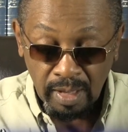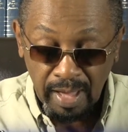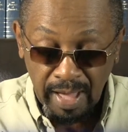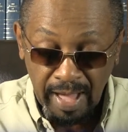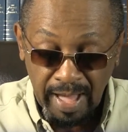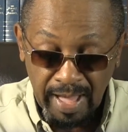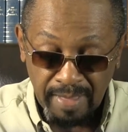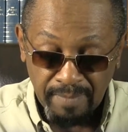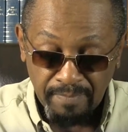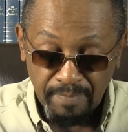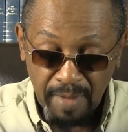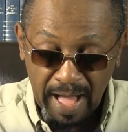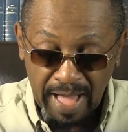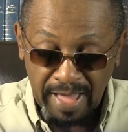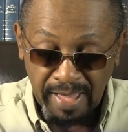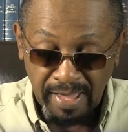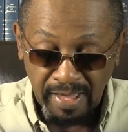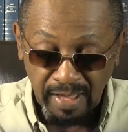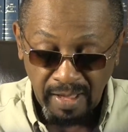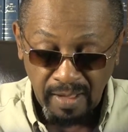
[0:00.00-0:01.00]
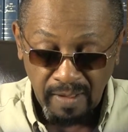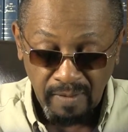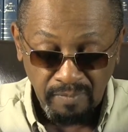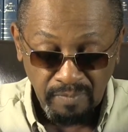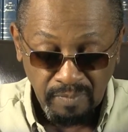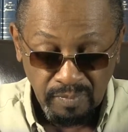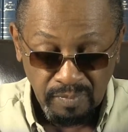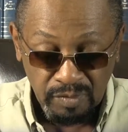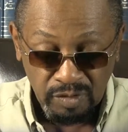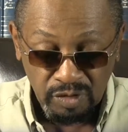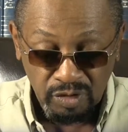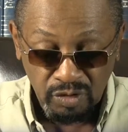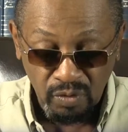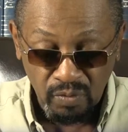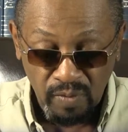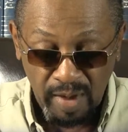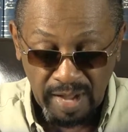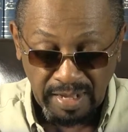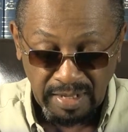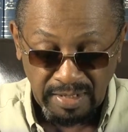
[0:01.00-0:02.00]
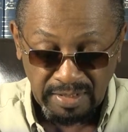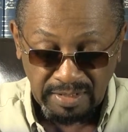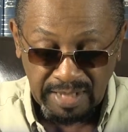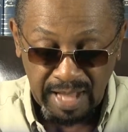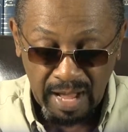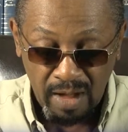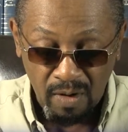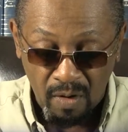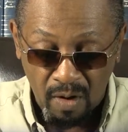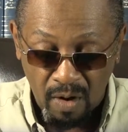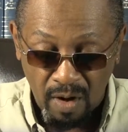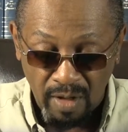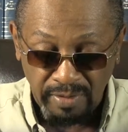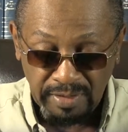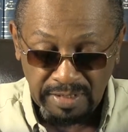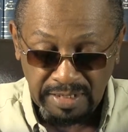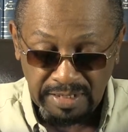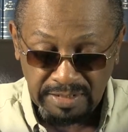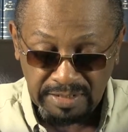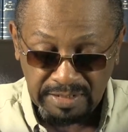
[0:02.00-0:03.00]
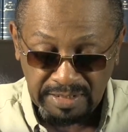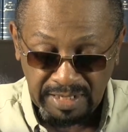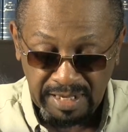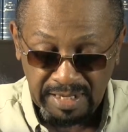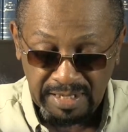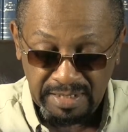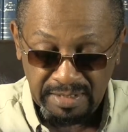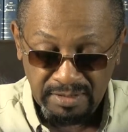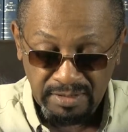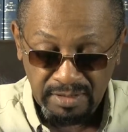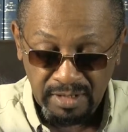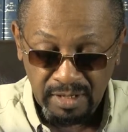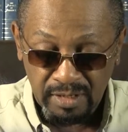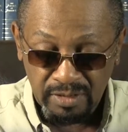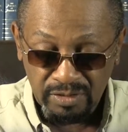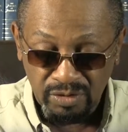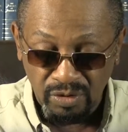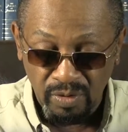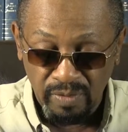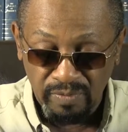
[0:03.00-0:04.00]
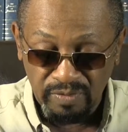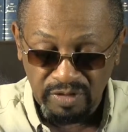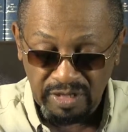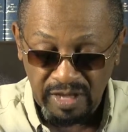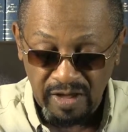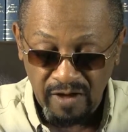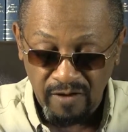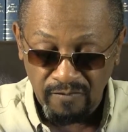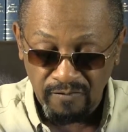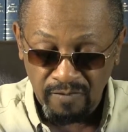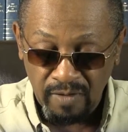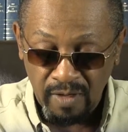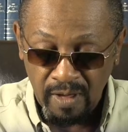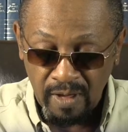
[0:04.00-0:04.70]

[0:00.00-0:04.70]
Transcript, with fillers: And by him to reconcile all these things to himself.